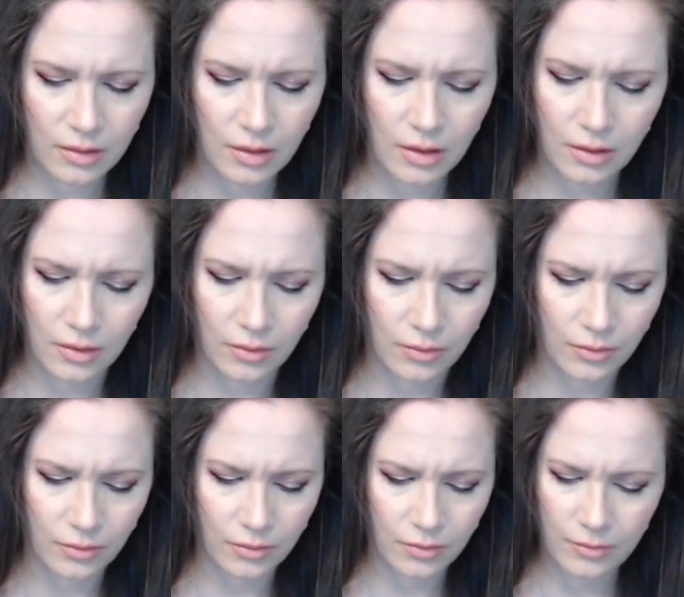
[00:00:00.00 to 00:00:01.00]

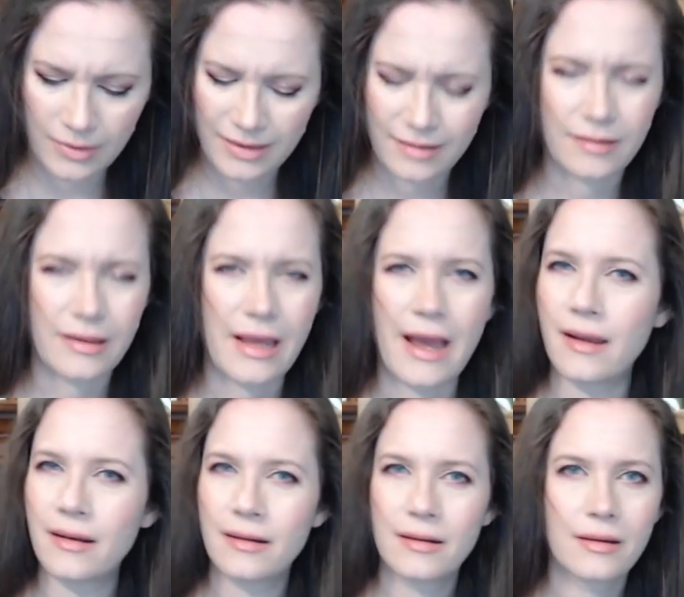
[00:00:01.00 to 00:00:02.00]
Oh, was
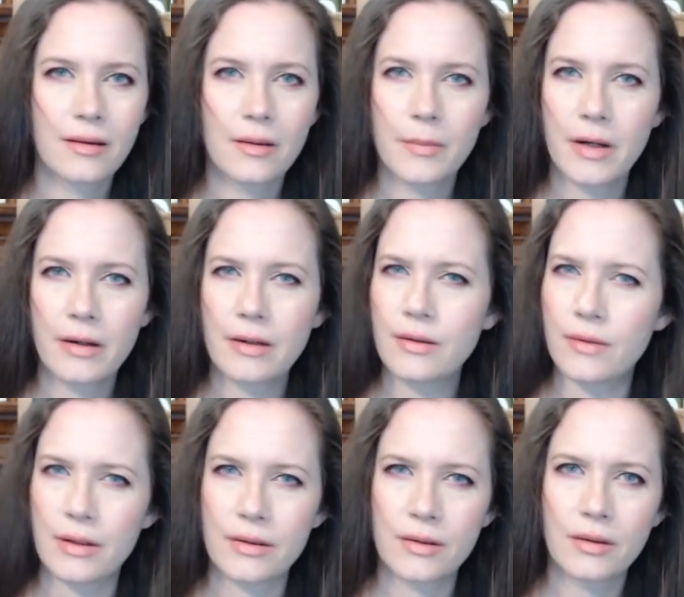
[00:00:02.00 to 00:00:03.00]
that the buried
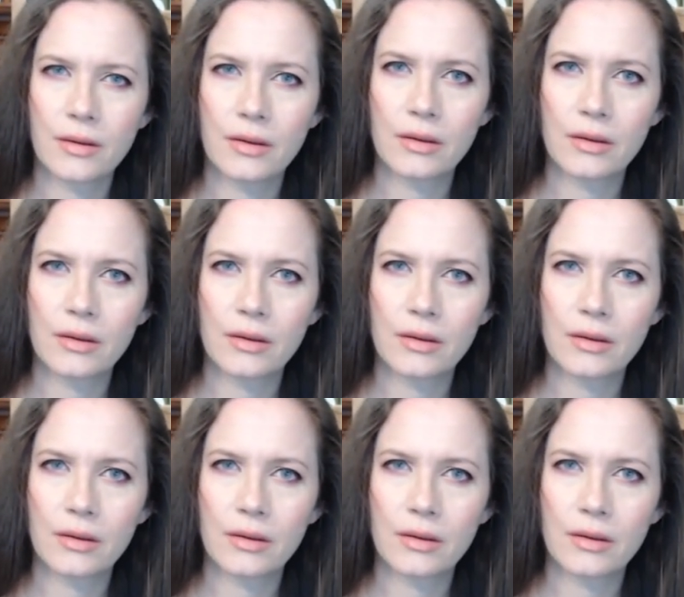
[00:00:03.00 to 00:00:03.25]
treasure?